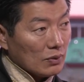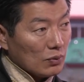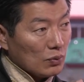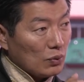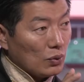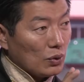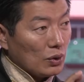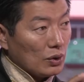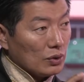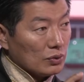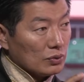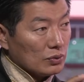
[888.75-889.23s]

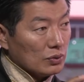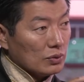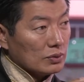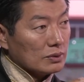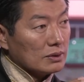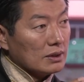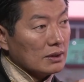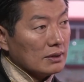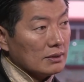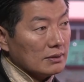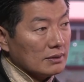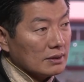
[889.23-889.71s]

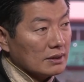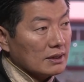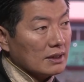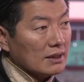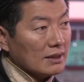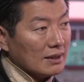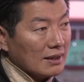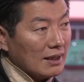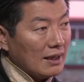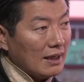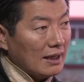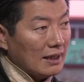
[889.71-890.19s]
quote-unquote,
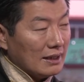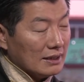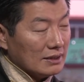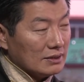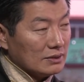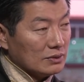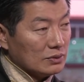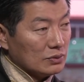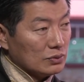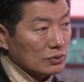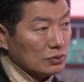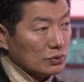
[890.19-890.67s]

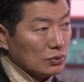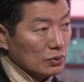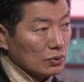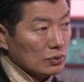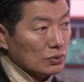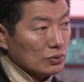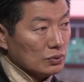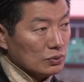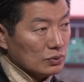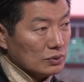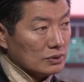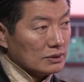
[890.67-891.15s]
recognized
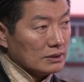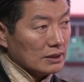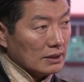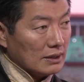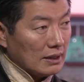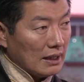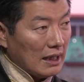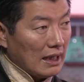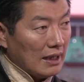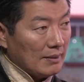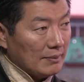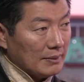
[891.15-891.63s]
tulkus
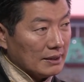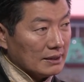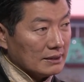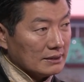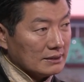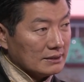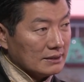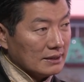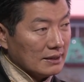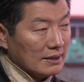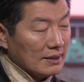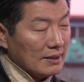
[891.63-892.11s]
and
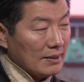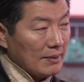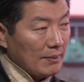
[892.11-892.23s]
lamas